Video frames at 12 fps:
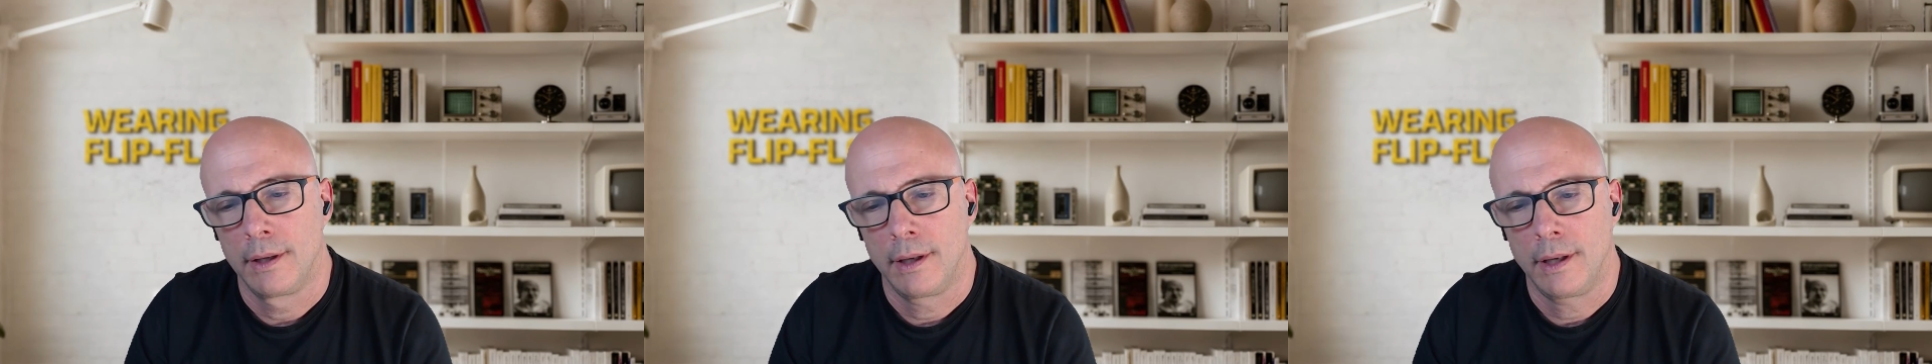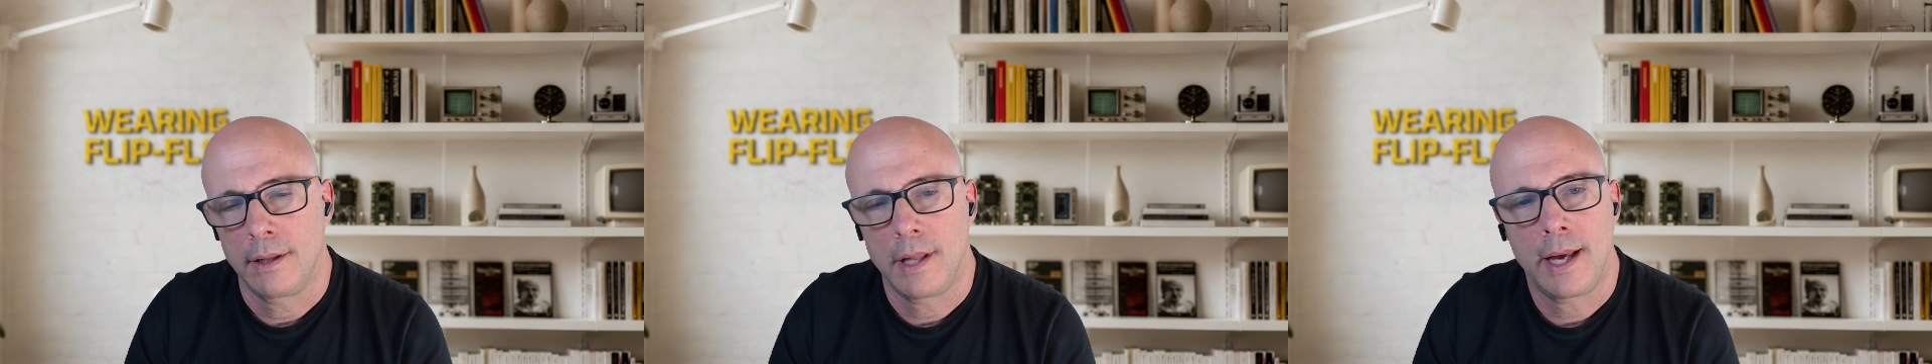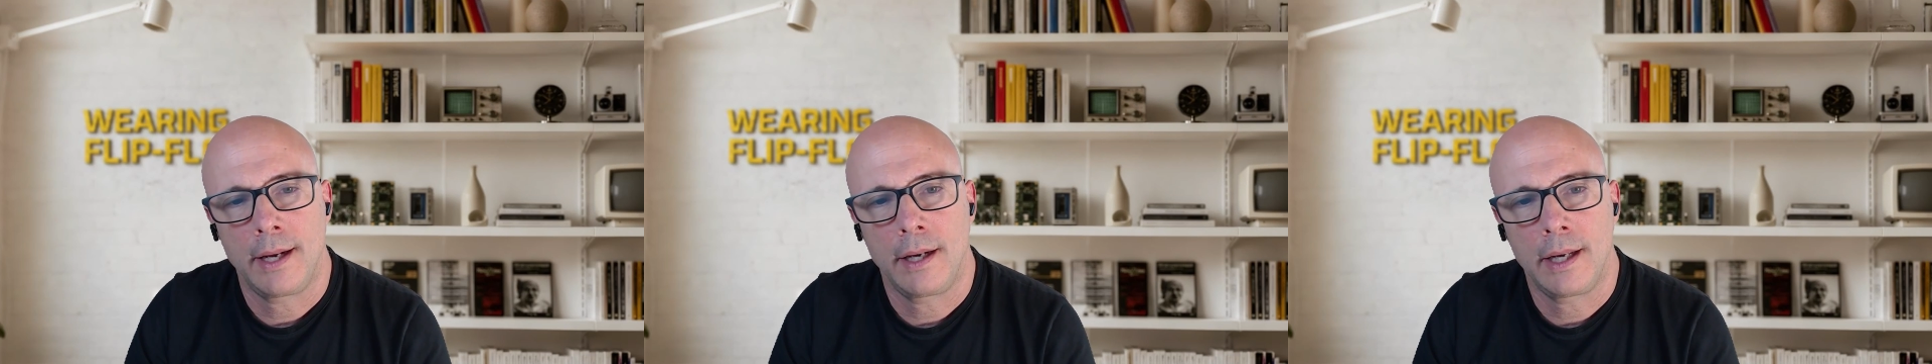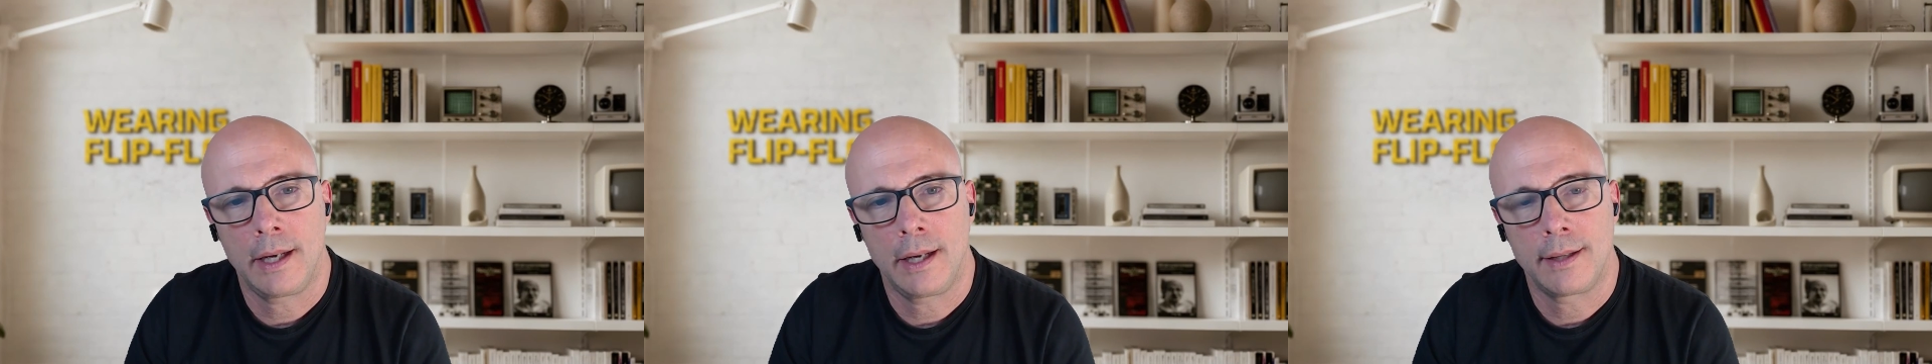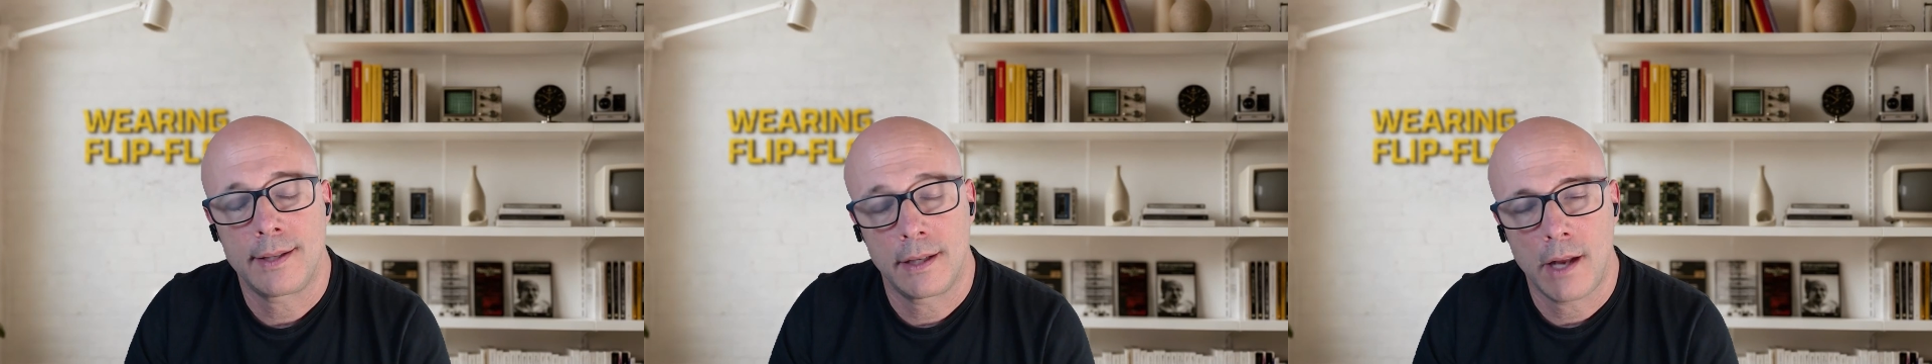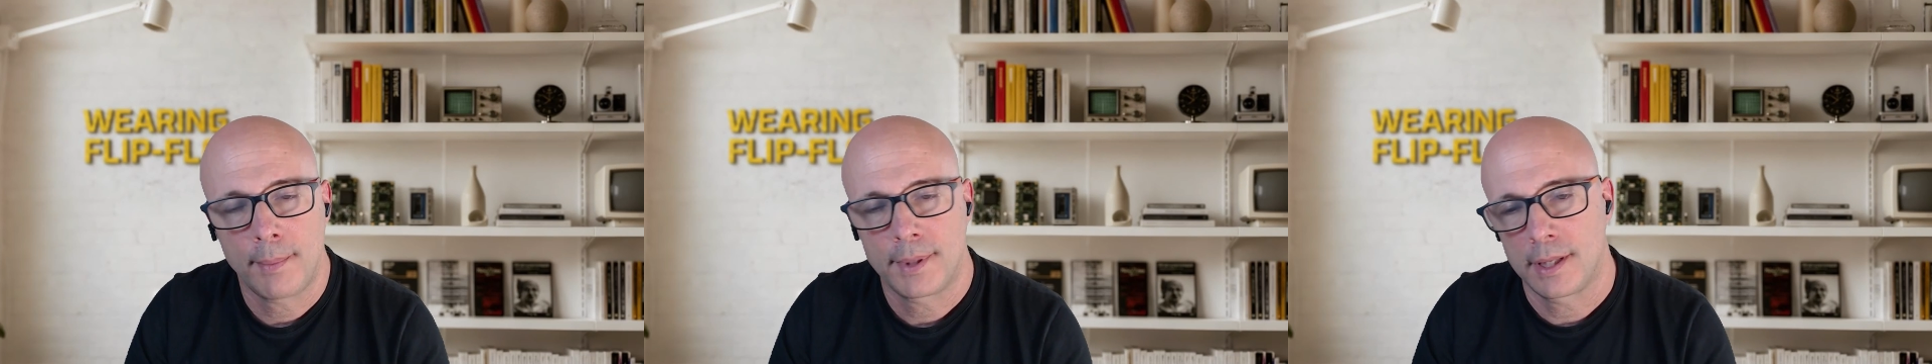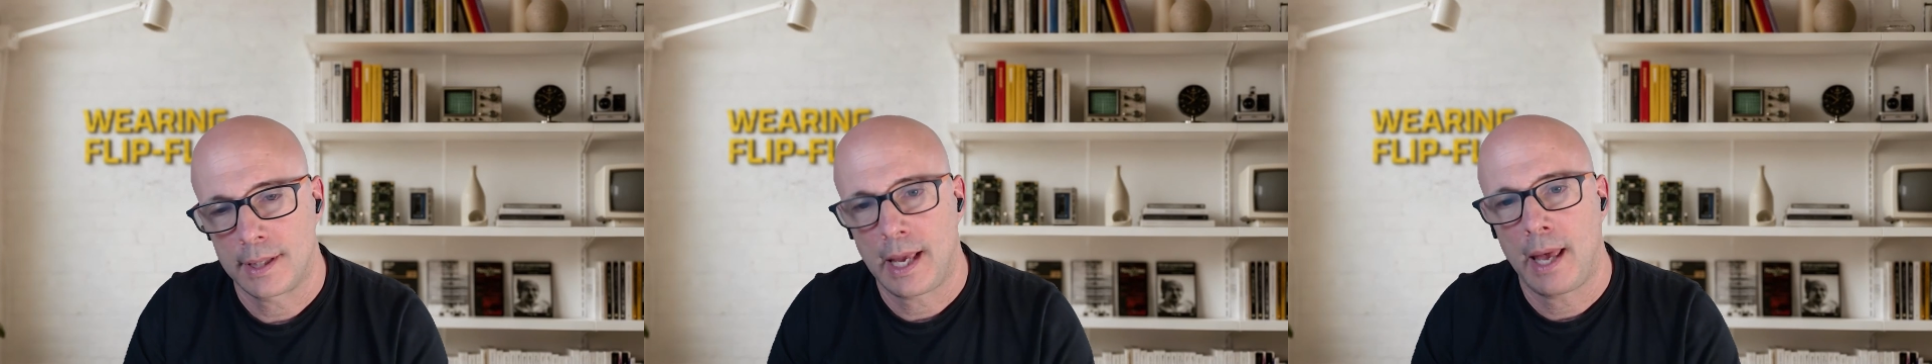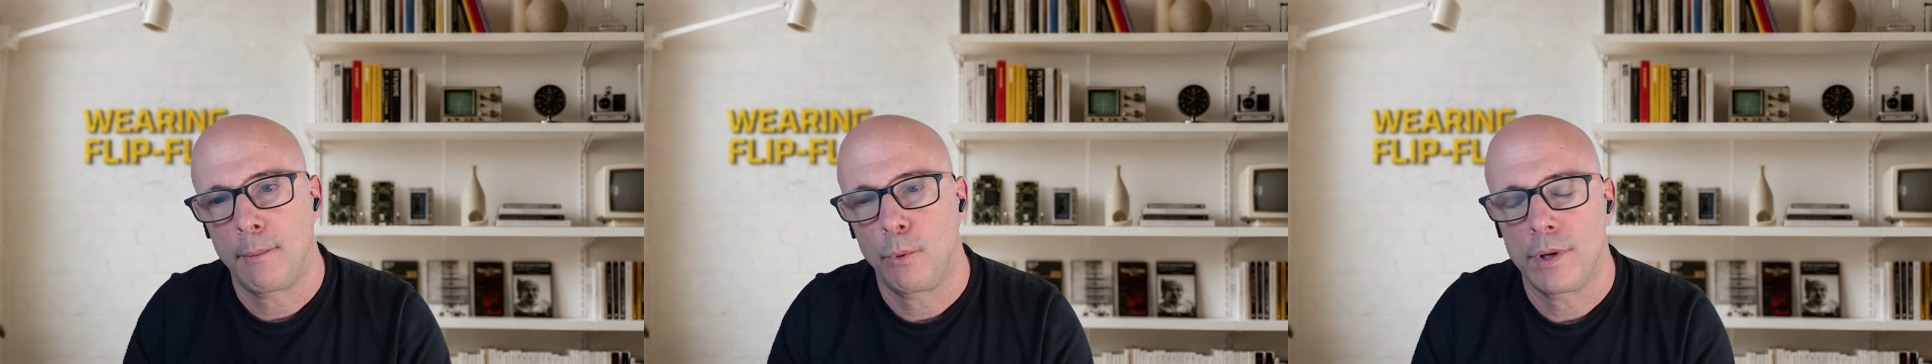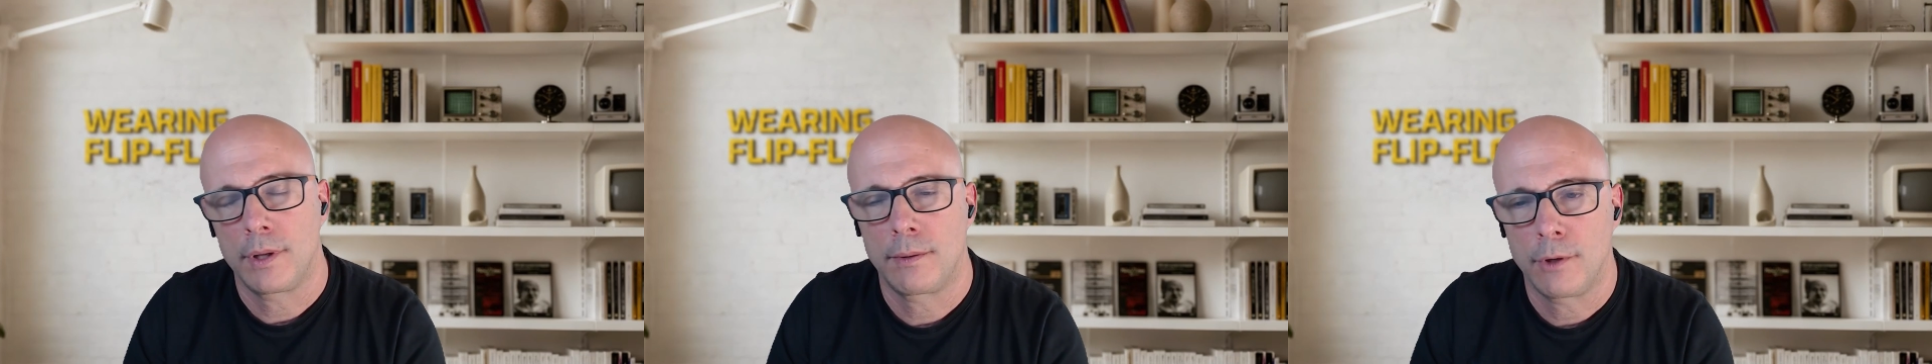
And then Synopsys came with,